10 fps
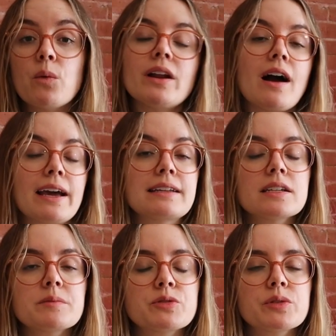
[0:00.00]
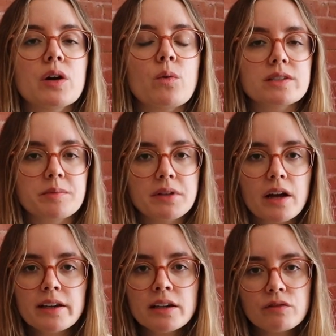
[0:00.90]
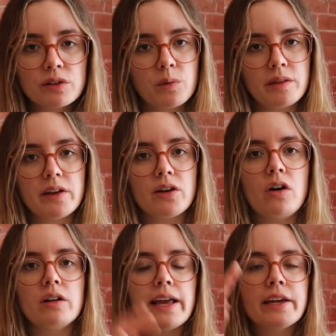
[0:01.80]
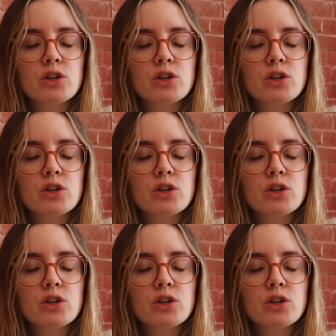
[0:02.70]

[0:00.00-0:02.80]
what I ended up doing was applying for what they call a